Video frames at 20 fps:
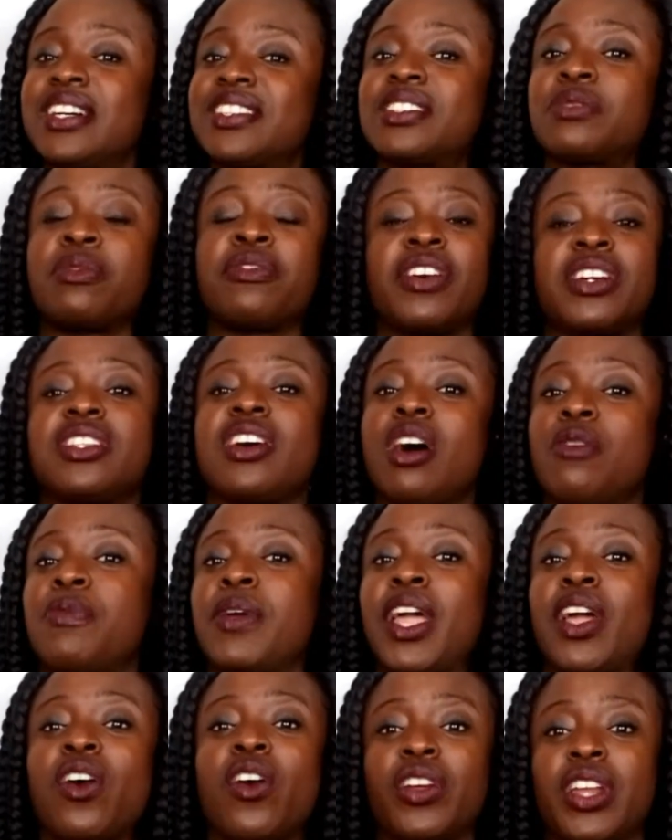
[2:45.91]
Some of us aren't
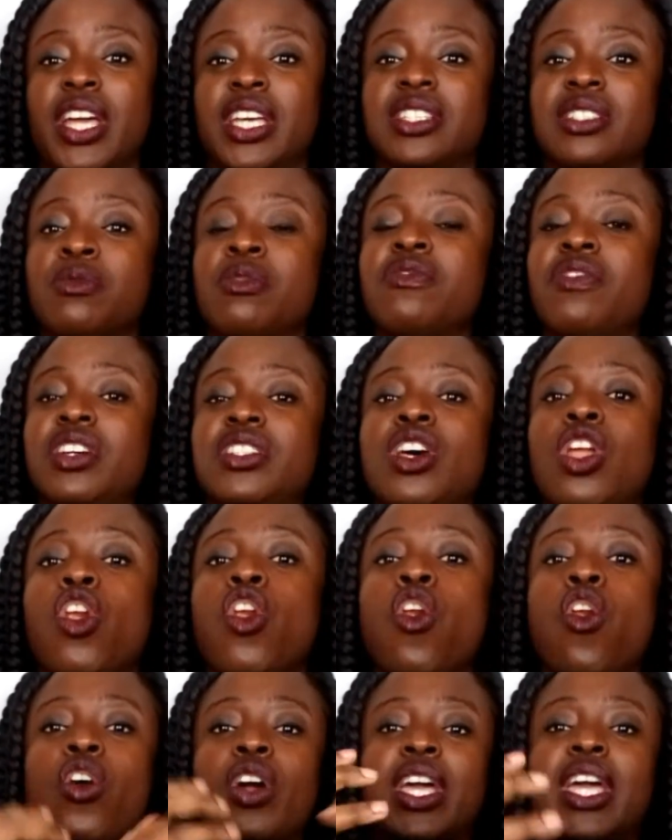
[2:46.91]
being honest. Some of us are
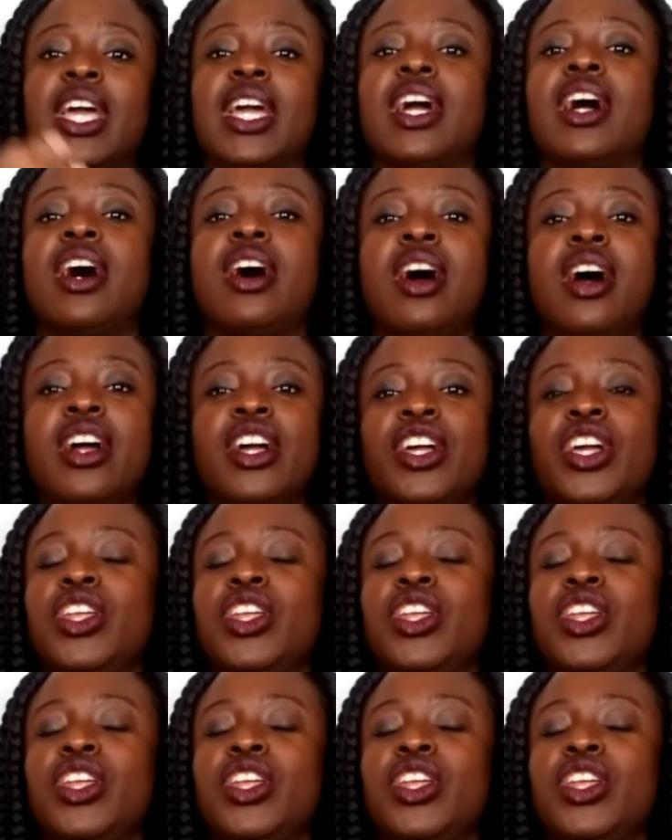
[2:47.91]
looking at,